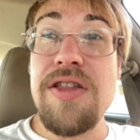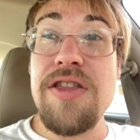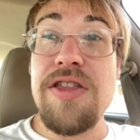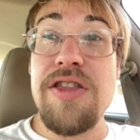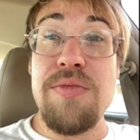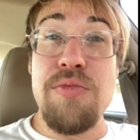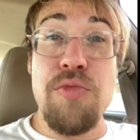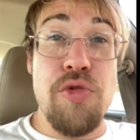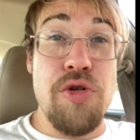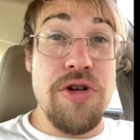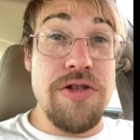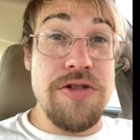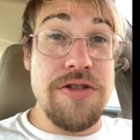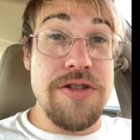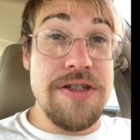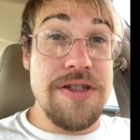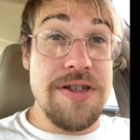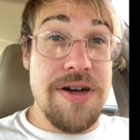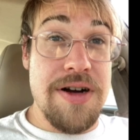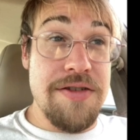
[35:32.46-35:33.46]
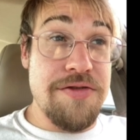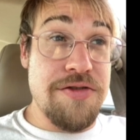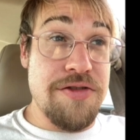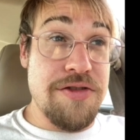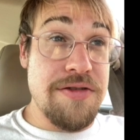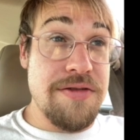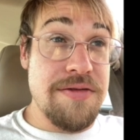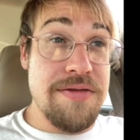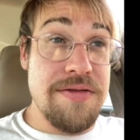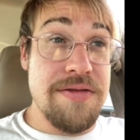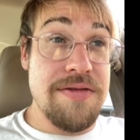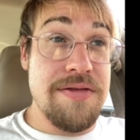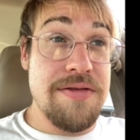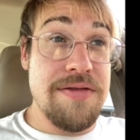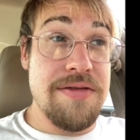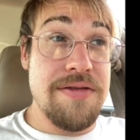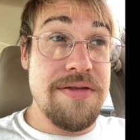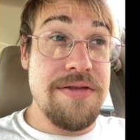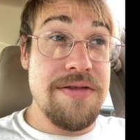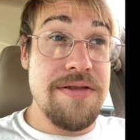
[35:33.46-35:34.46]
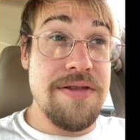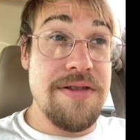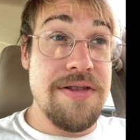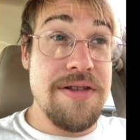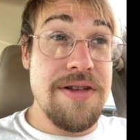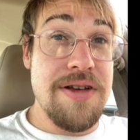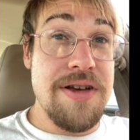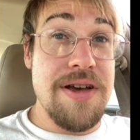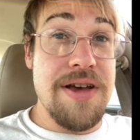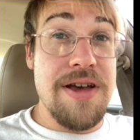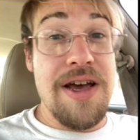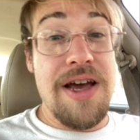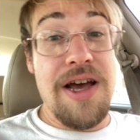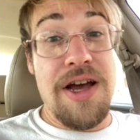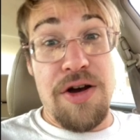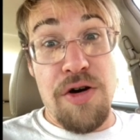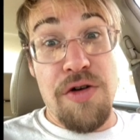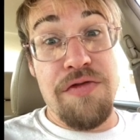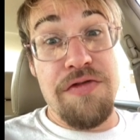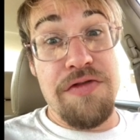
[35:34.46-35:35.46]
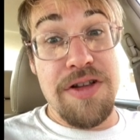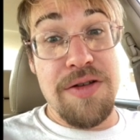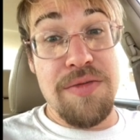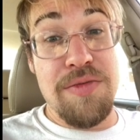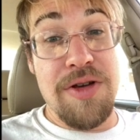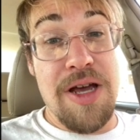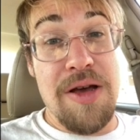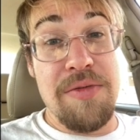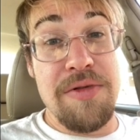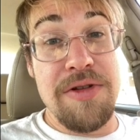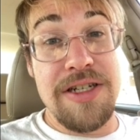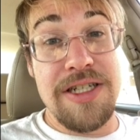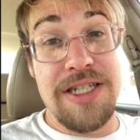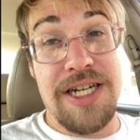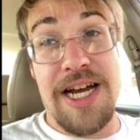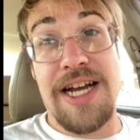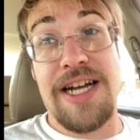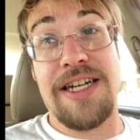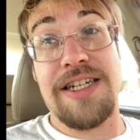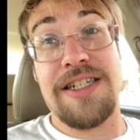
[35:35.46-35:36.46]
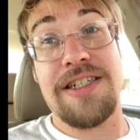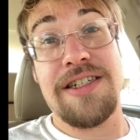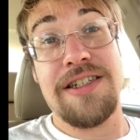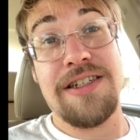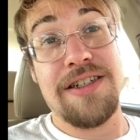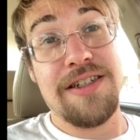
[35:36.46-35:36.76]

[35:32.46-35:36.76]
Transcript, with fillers: the more you'll discover and hopefully be able to change.